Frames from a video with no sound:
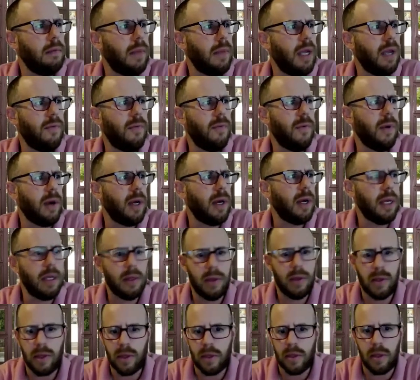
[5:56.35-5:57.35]
if we're going to
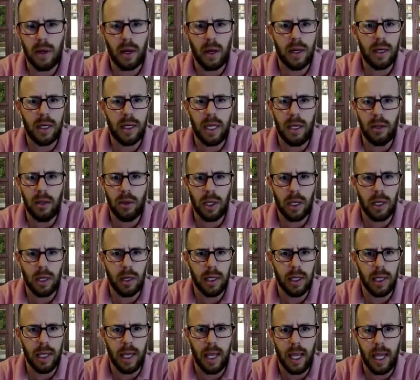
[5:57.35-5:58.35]
start teaching
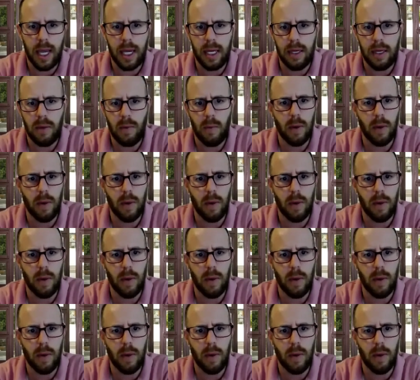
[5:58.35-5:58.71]
online,